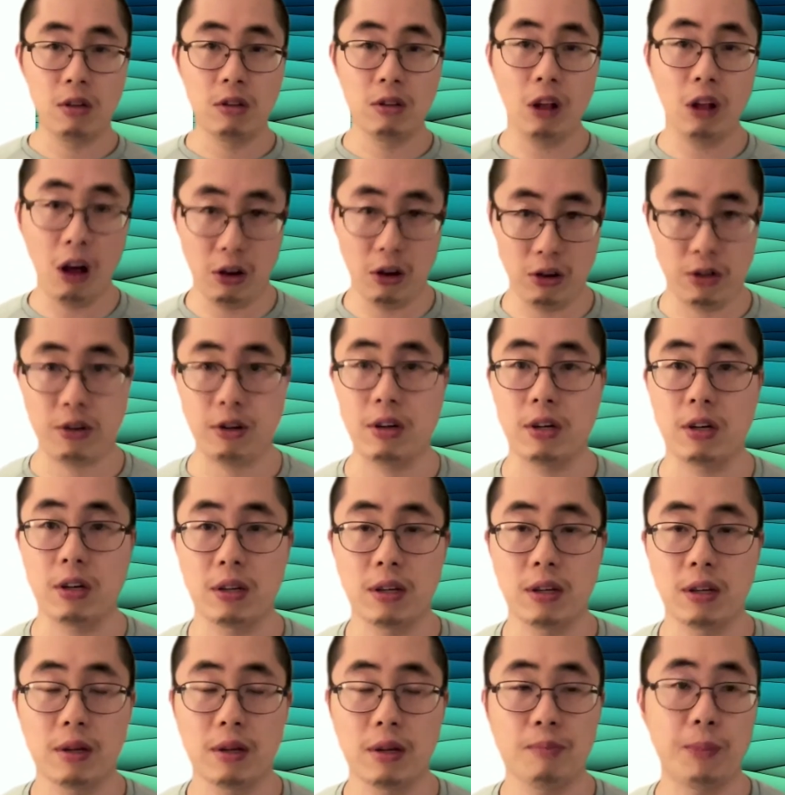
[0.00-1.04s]
longer
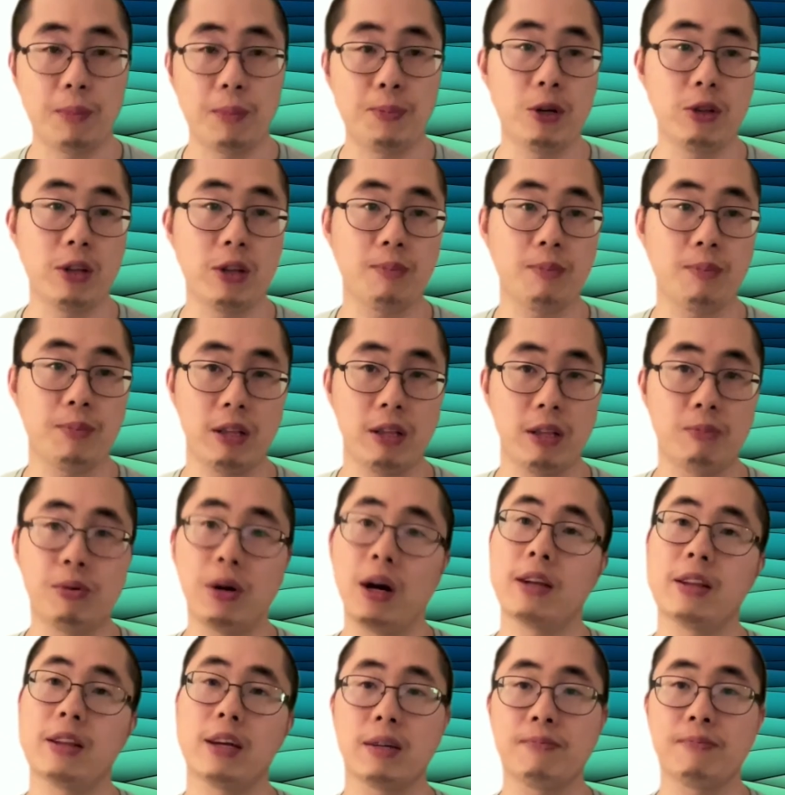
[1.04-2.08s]
by building a better
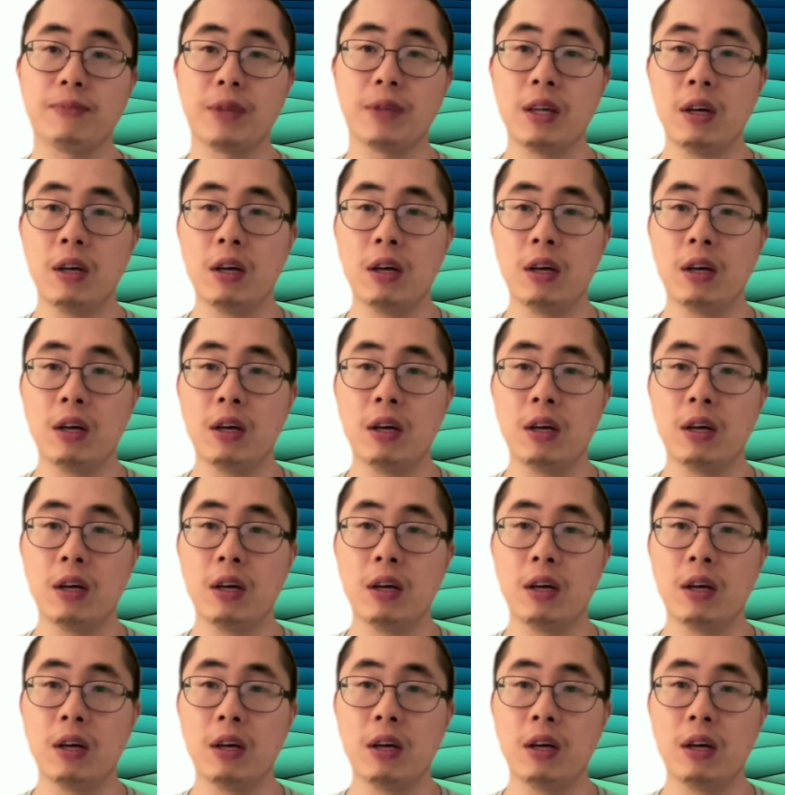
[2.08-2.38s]
product,